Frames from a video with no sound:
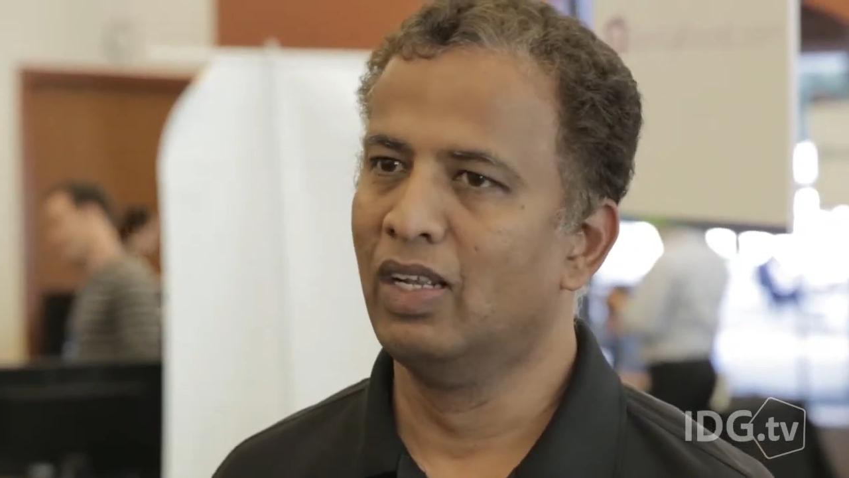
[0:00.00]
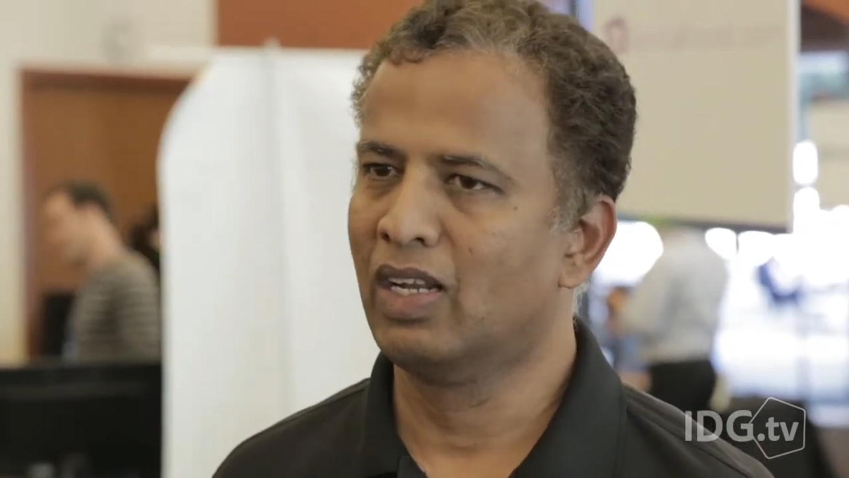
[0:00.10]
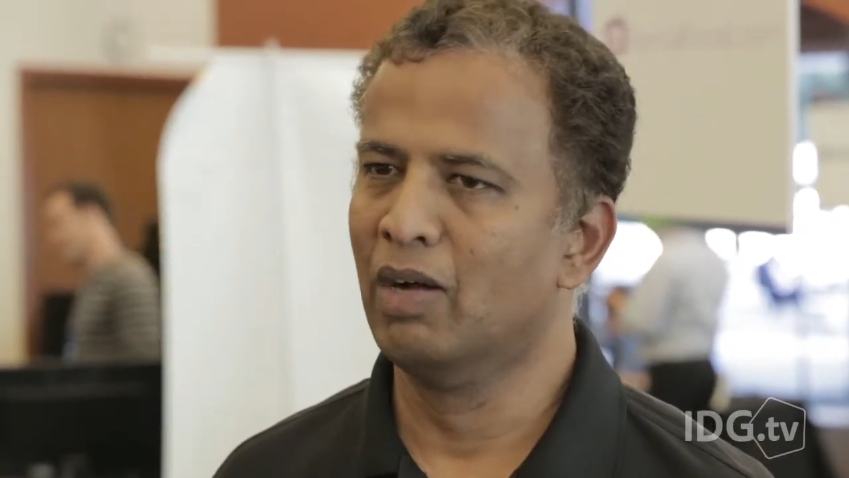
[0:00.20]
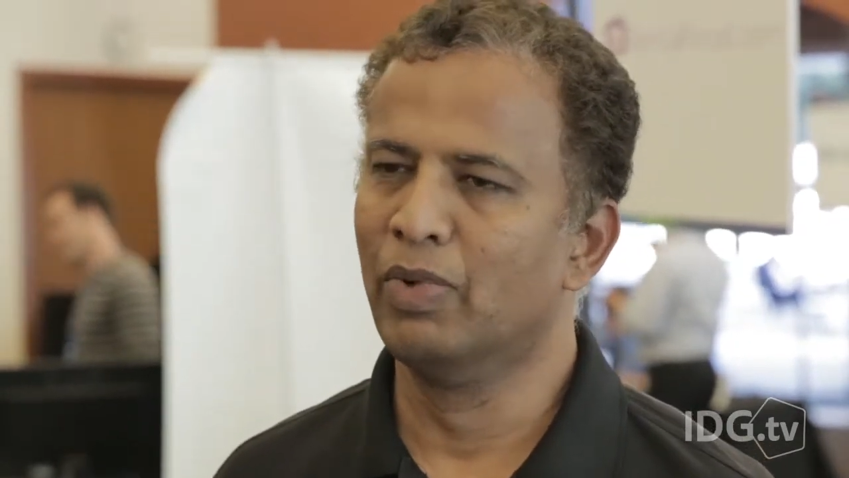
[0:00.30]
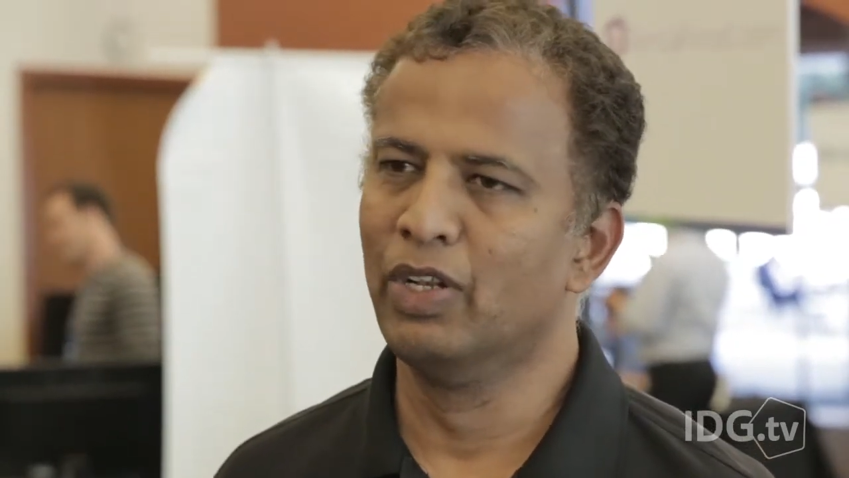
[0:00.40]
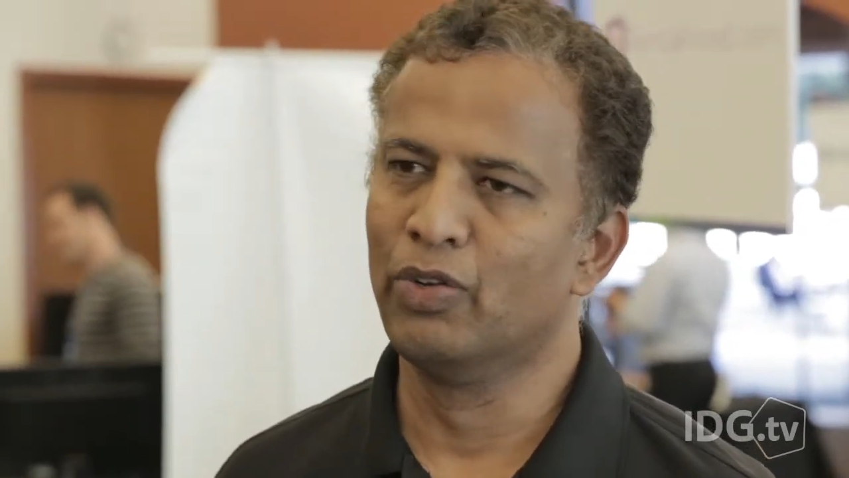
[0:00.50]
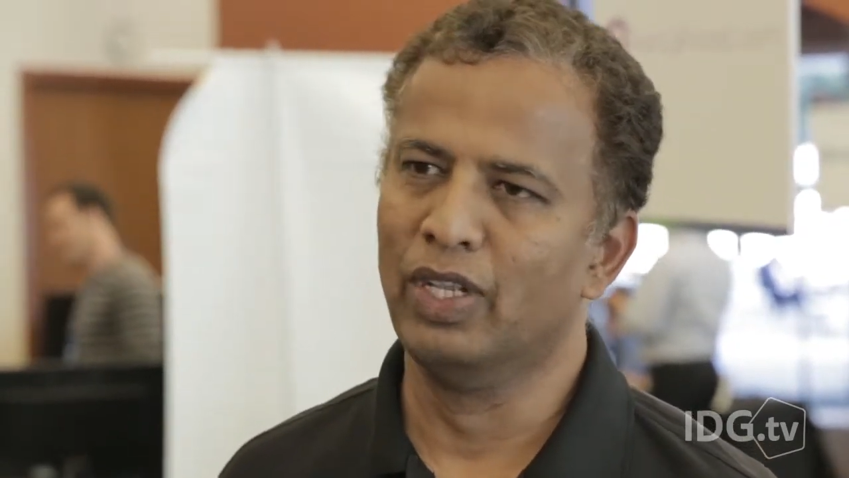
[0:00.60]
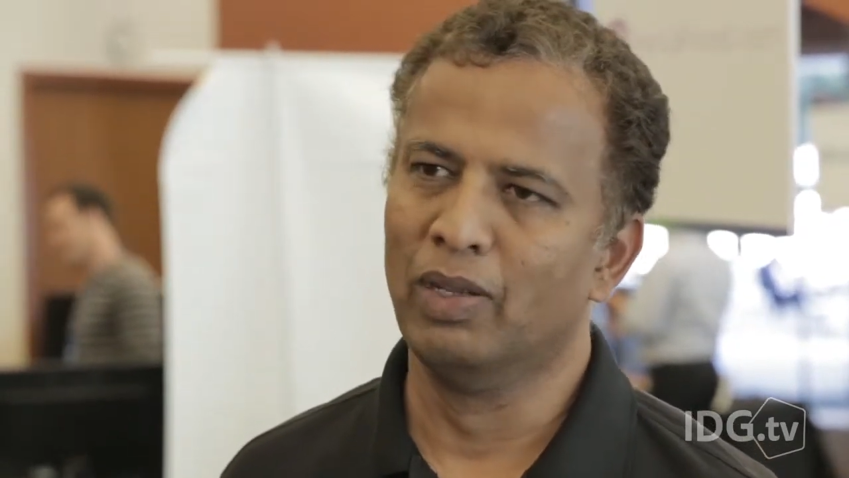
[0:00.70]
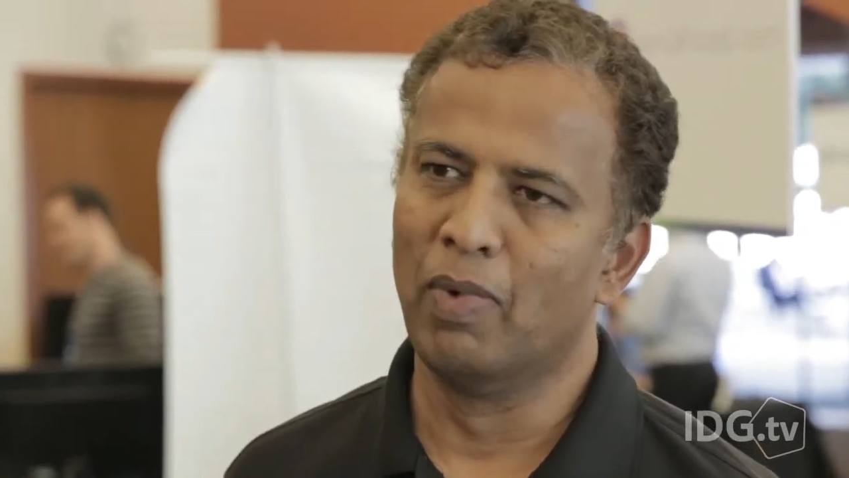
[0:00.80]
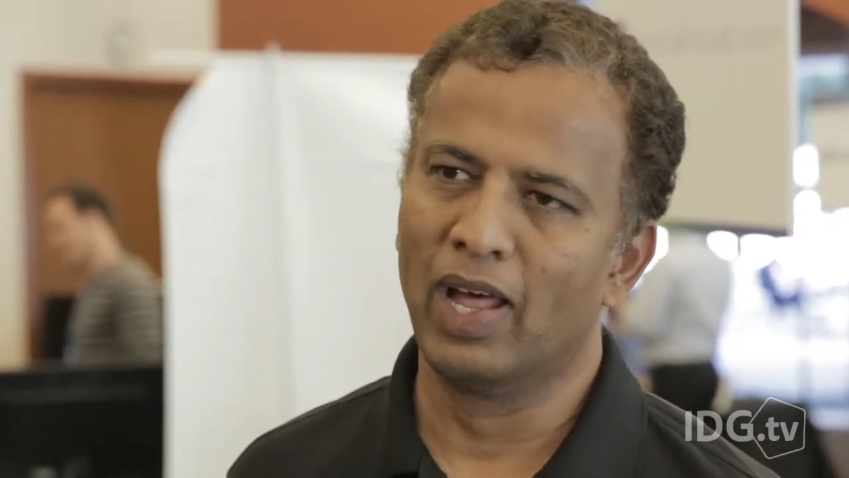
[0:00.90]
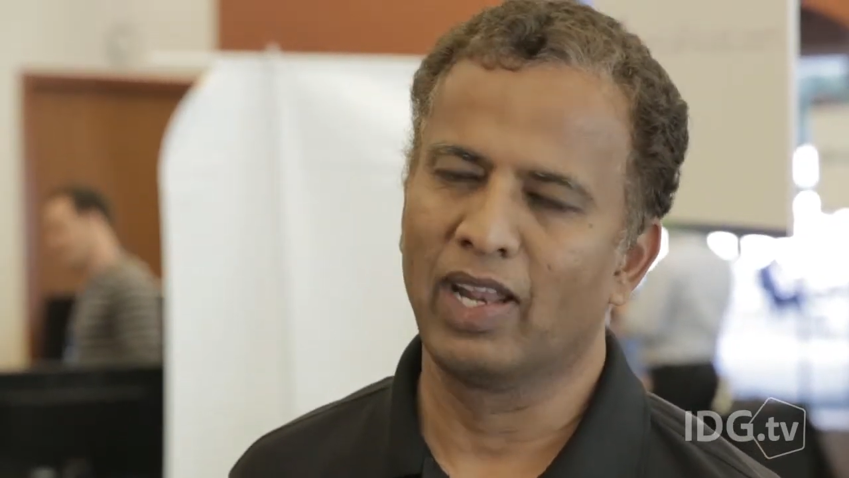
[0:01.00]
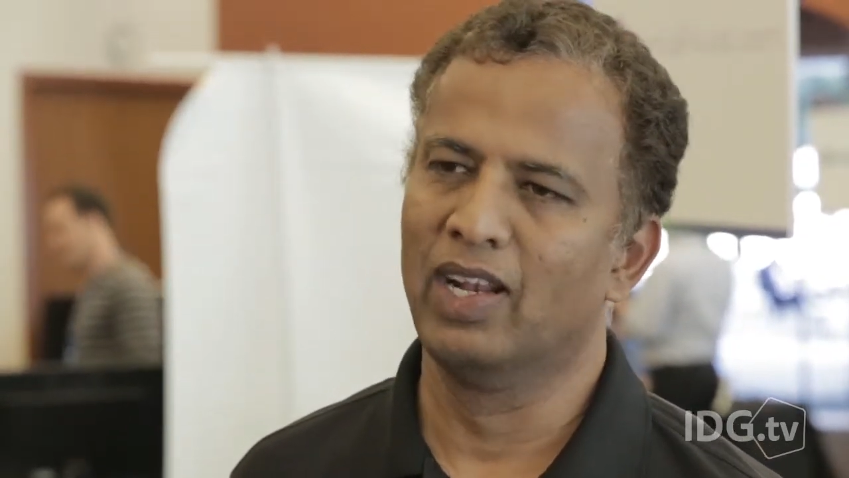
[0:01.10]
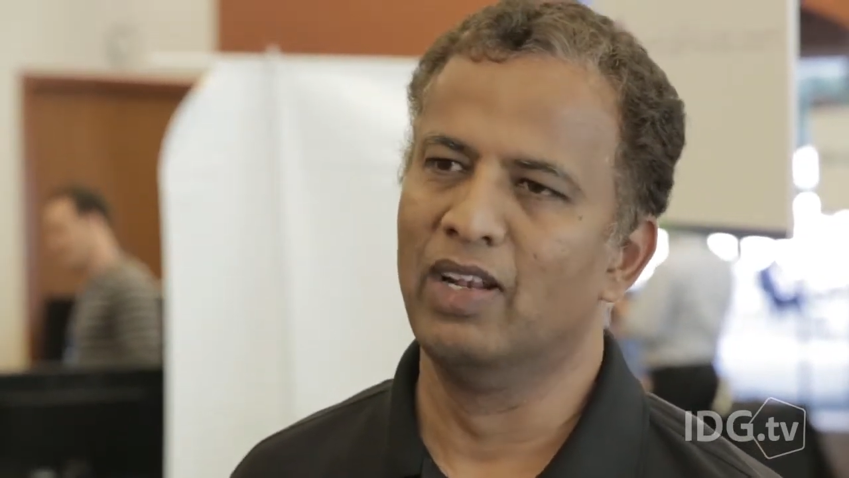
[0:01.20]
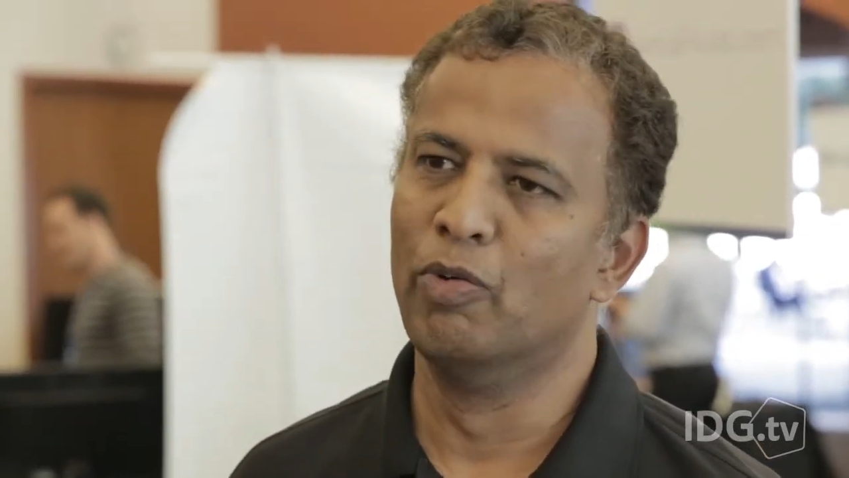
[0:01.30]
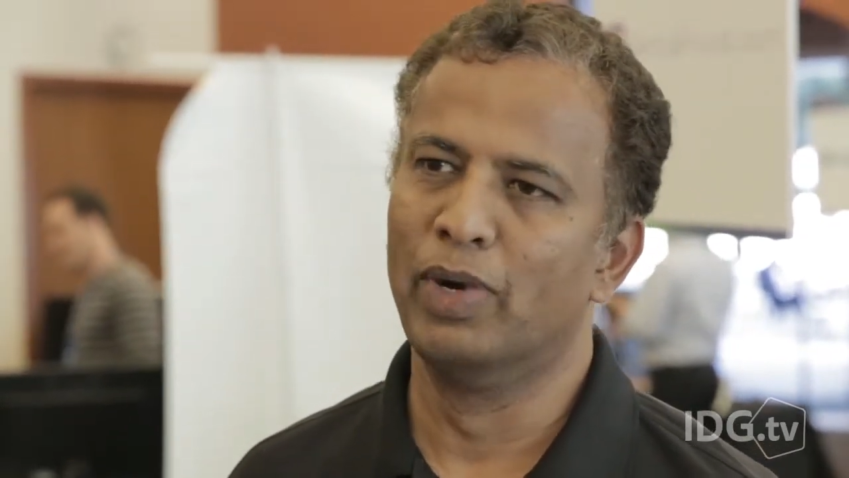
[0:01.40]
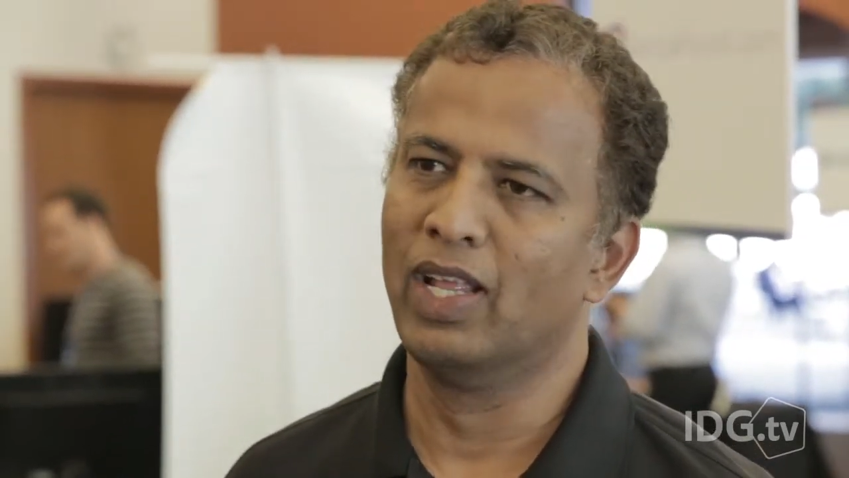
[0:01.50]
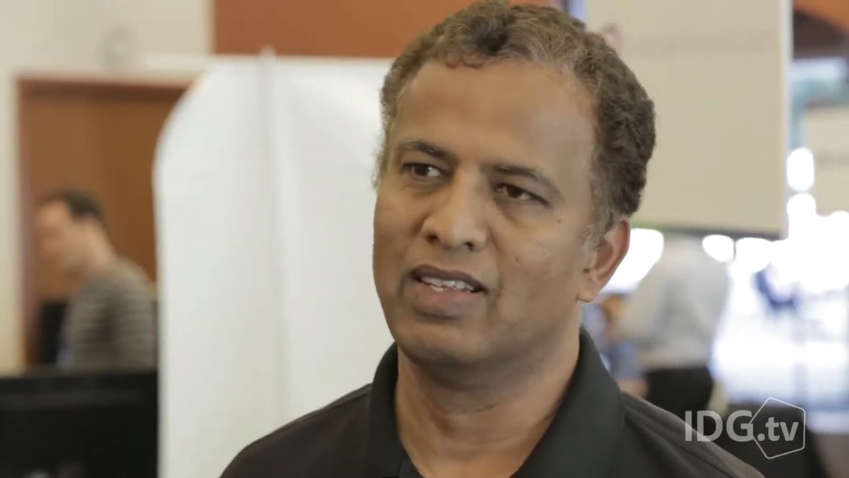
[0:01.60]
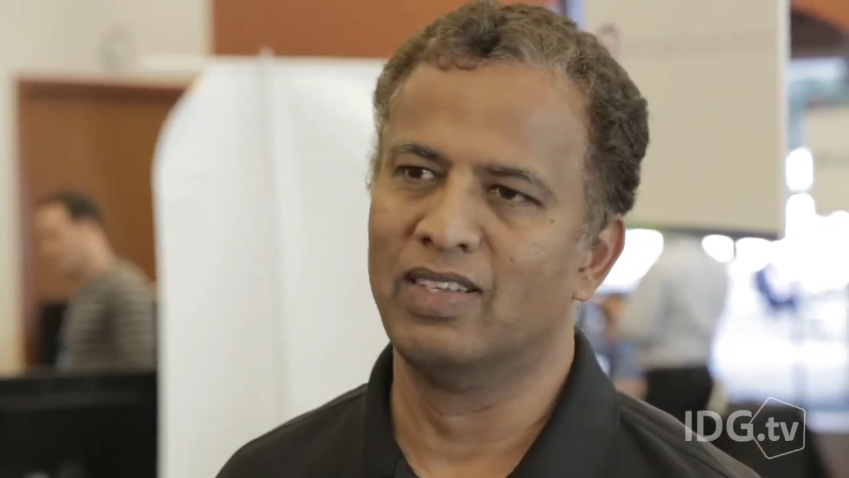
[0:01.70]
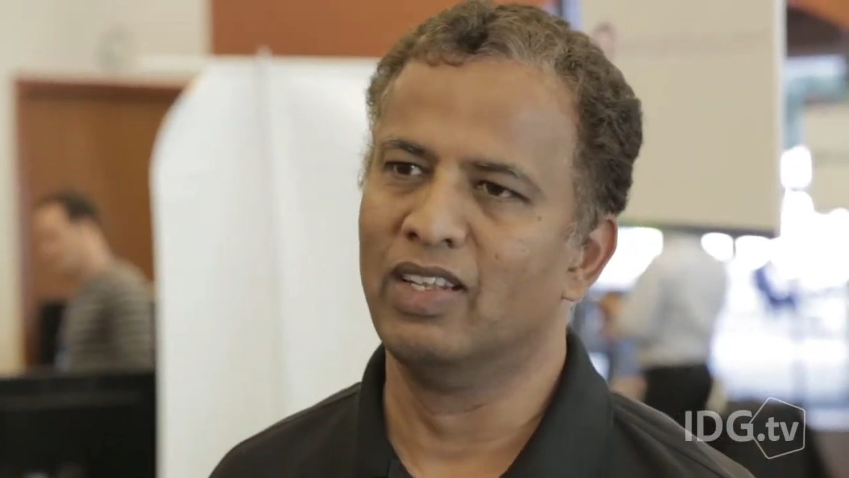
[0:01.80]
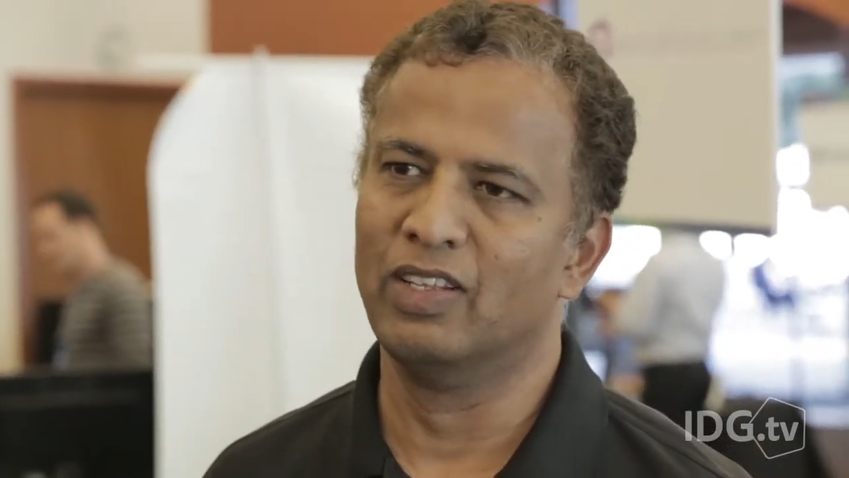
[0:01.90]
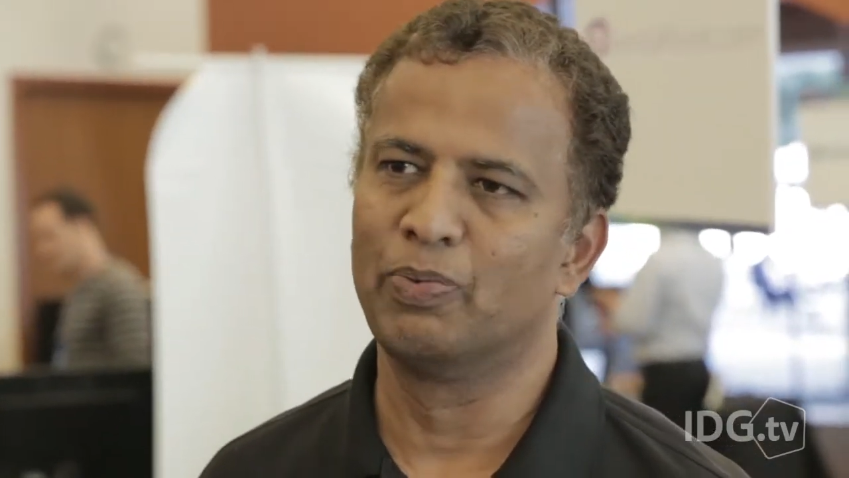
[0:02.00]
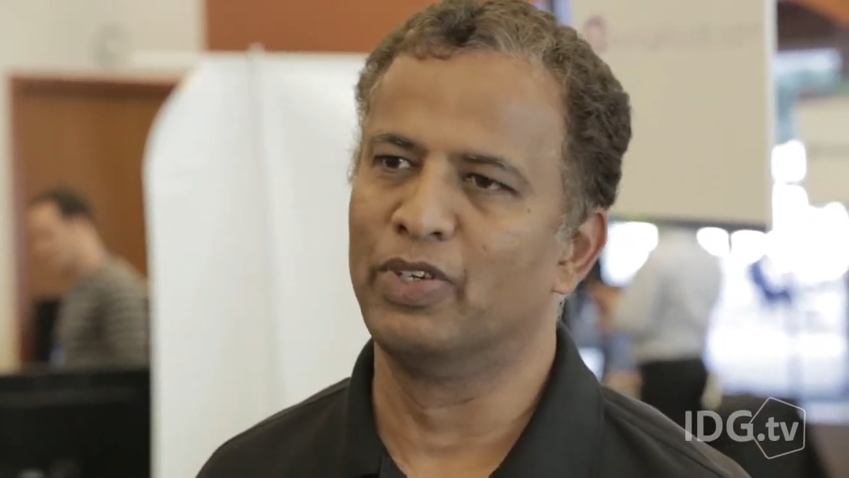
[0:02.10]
come into the market. Nobody has done this